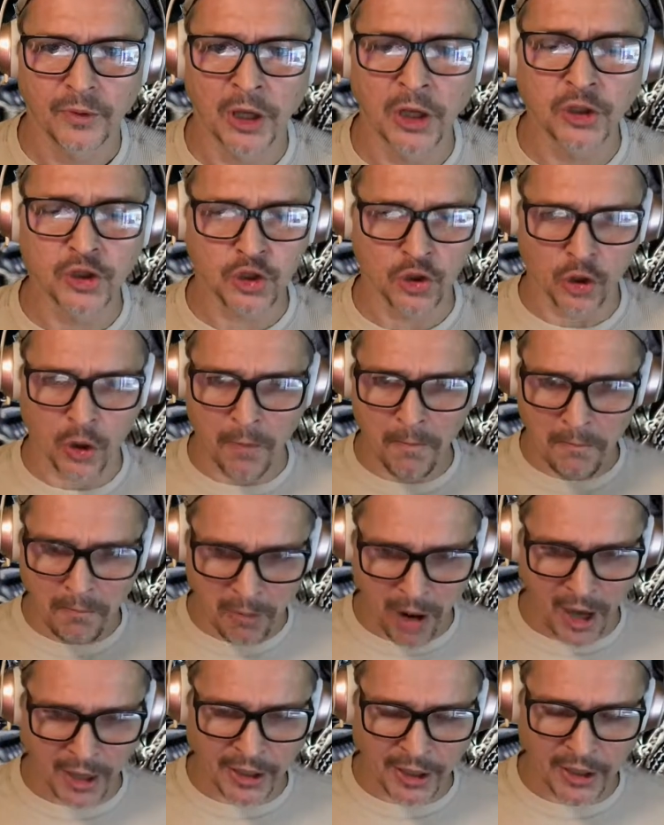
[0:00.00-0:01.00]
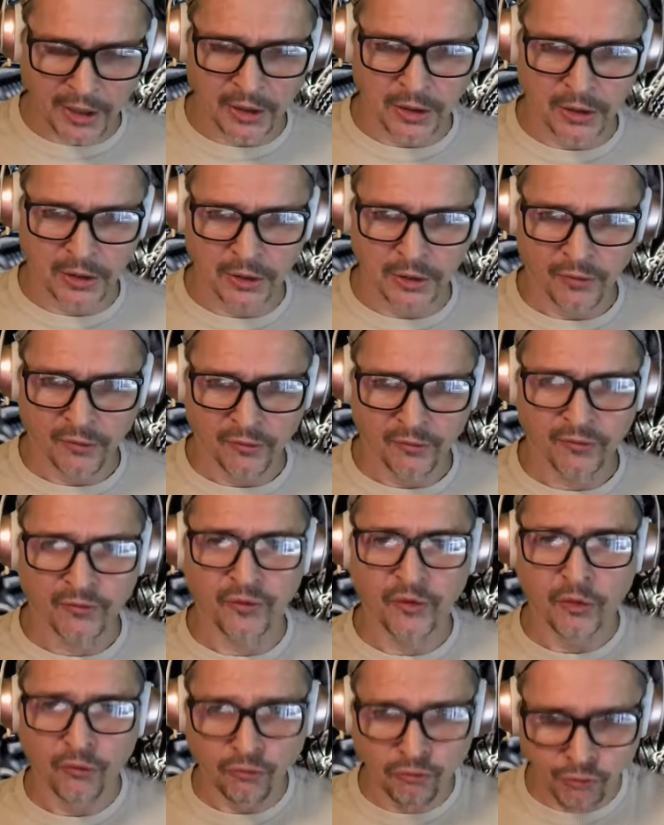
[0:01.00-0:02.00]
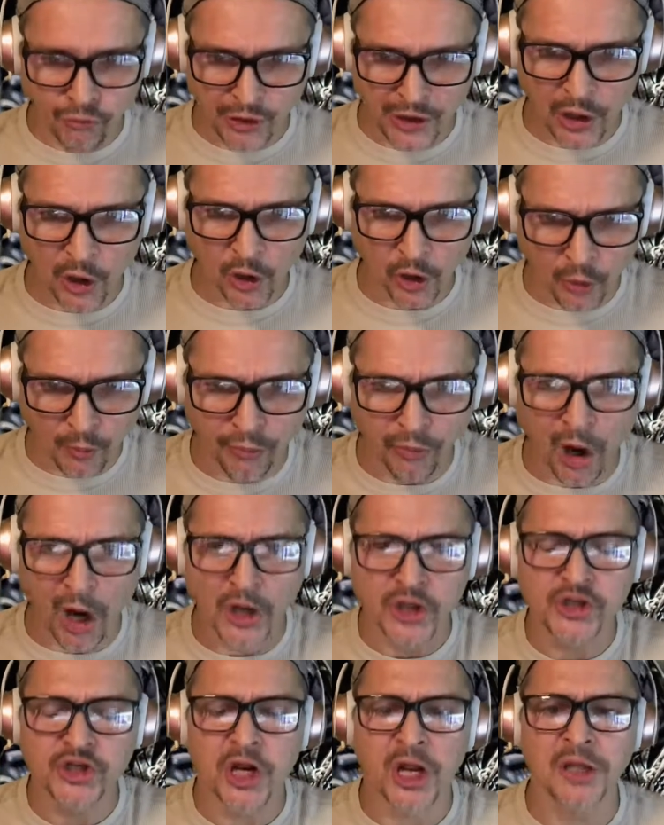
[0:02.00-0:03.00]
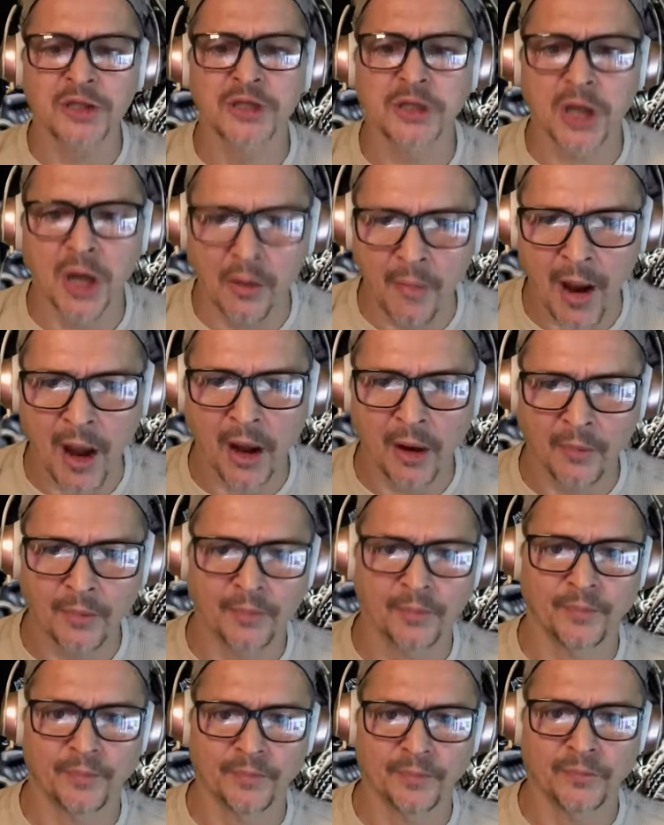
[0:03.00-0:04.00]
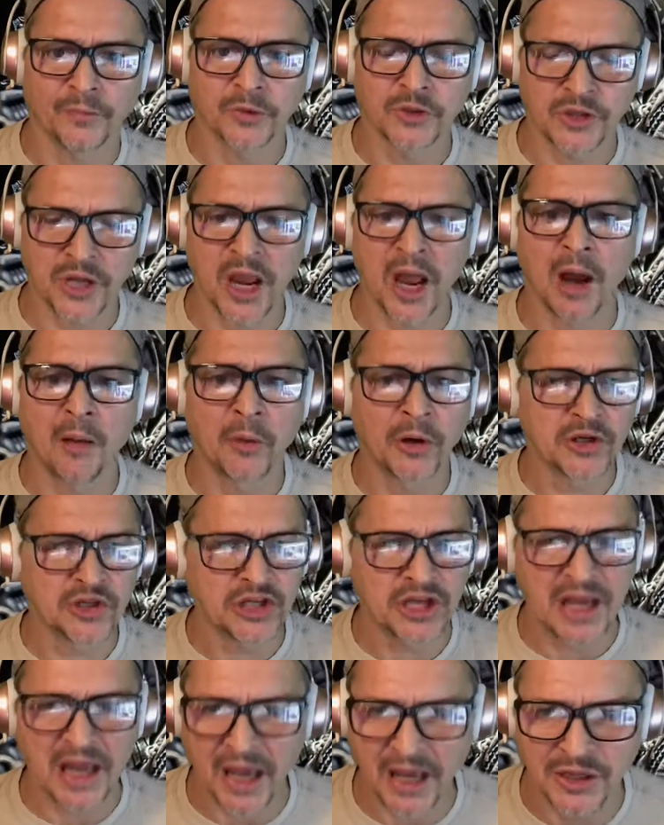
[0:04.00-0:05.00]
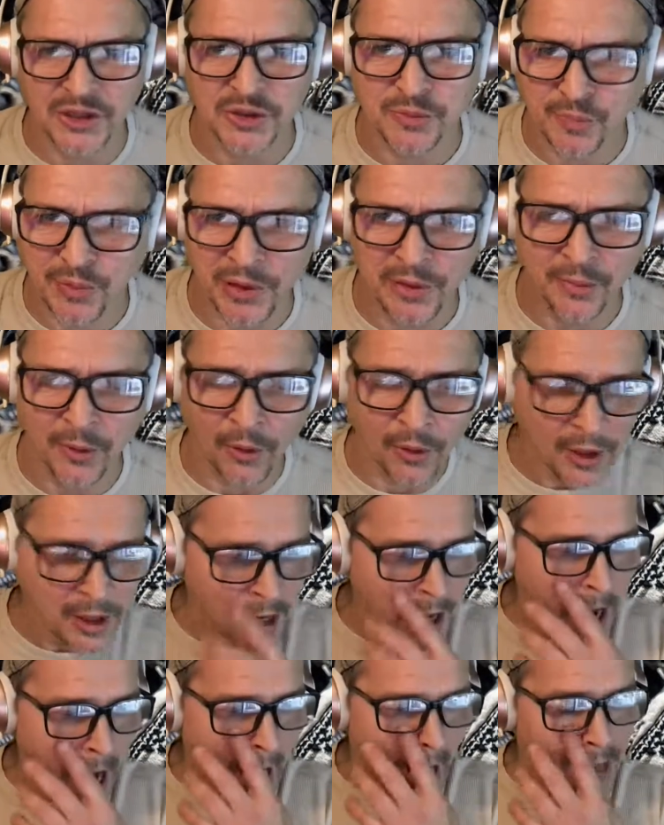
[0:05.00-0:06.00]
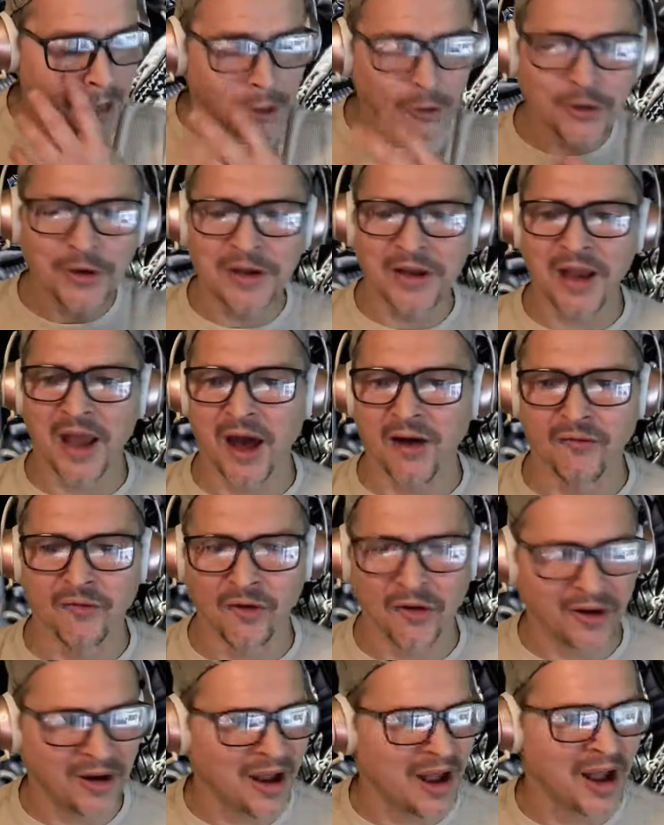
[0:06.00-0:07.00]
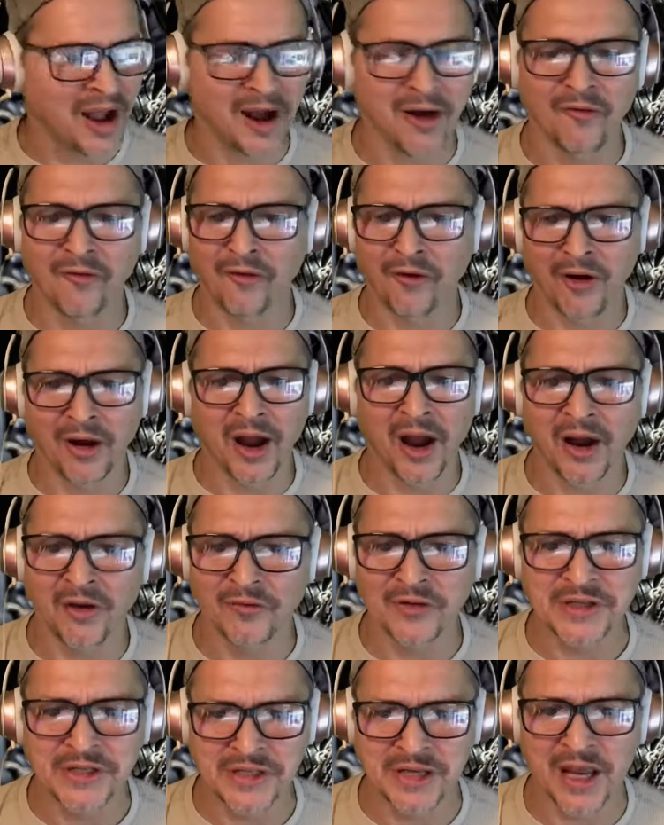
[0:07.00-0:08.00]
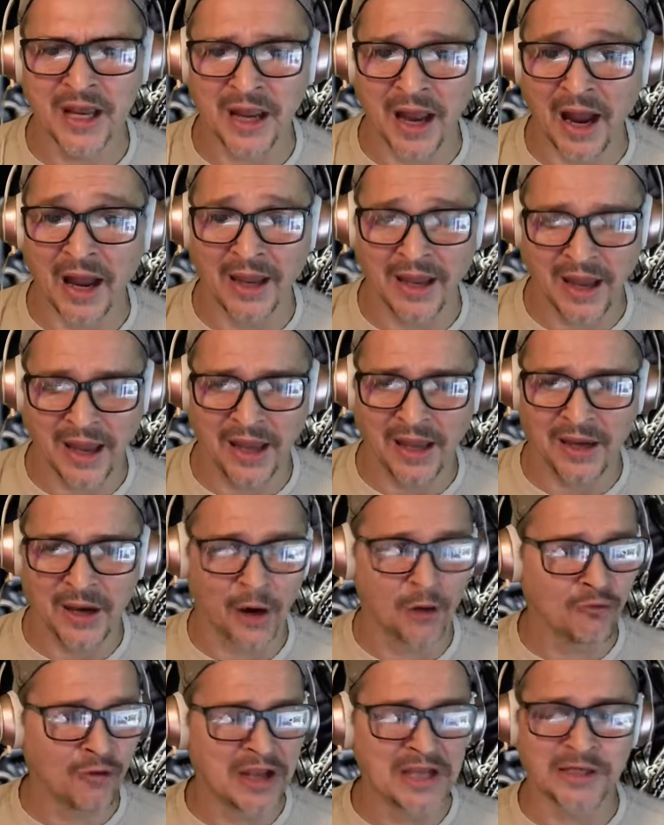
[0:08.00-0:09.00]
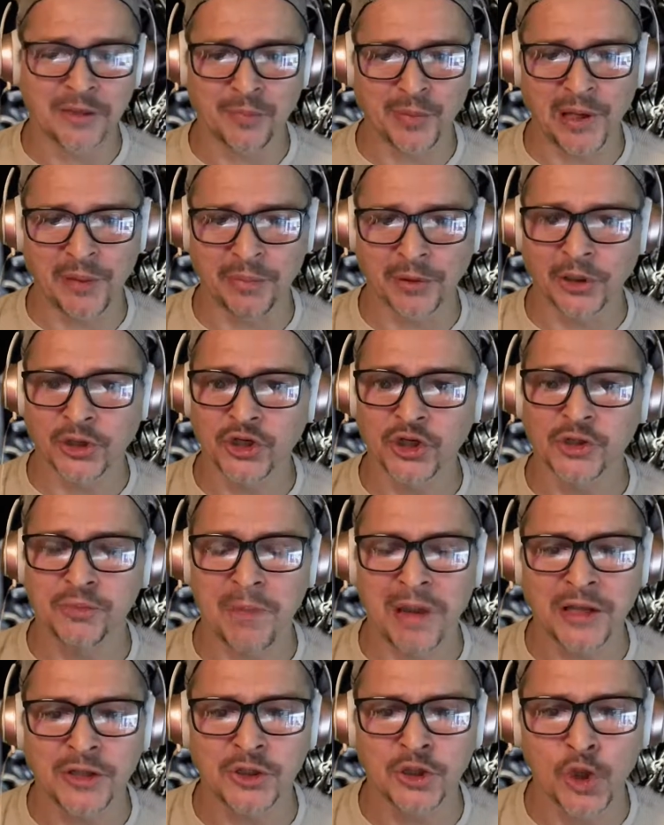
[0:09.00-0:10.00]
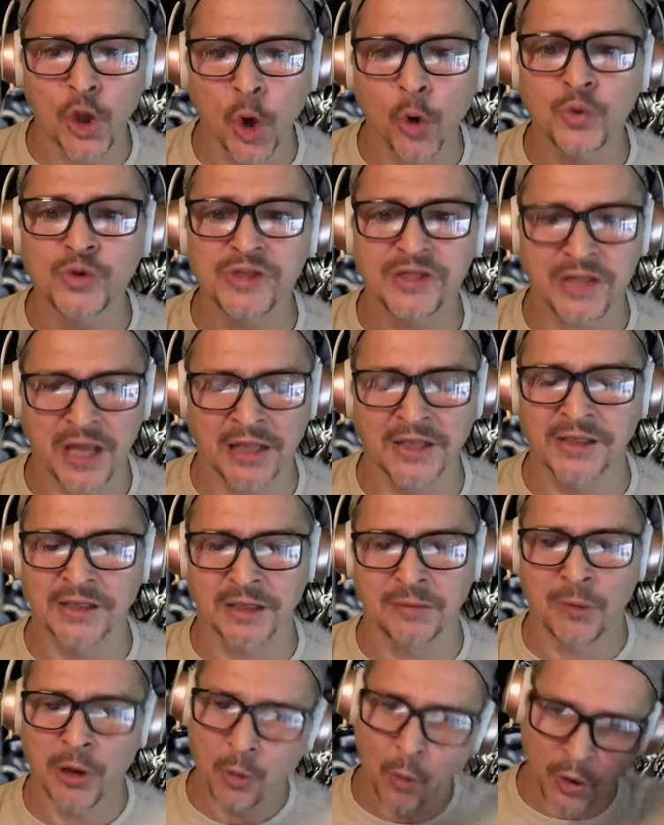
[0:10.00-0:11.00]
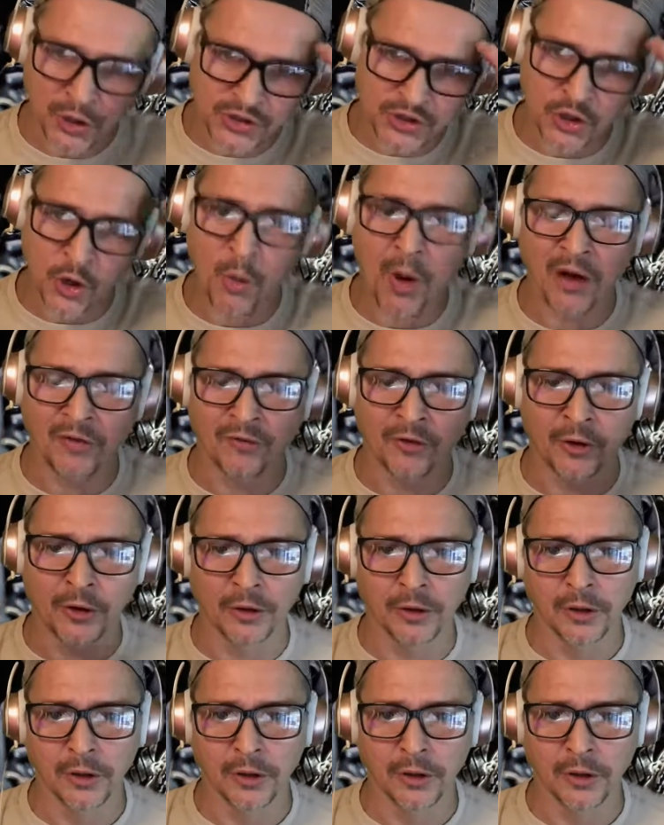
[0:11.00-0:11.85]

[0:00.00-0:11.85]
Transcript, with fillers: It took money for the real LeBron James to come out say how much he hates people. I could never, ever, ever say I hate a race of people. It just makes no sense to me whatsoever.